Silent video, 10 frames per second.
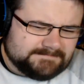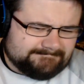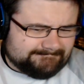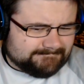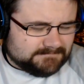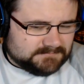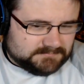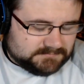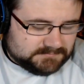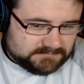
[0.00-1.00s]
How about you,
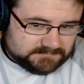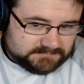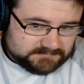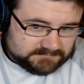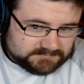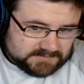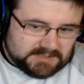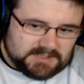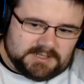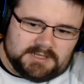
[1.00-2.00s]
Gary?
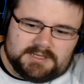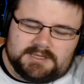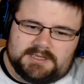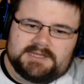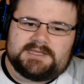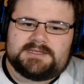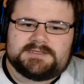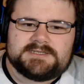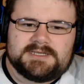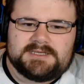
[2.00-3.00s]
are
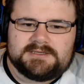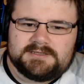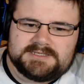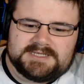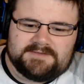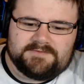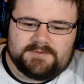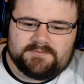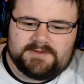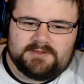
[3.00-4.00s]
these like? Is he from
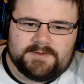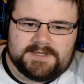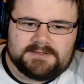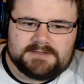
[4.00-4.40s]
the real world?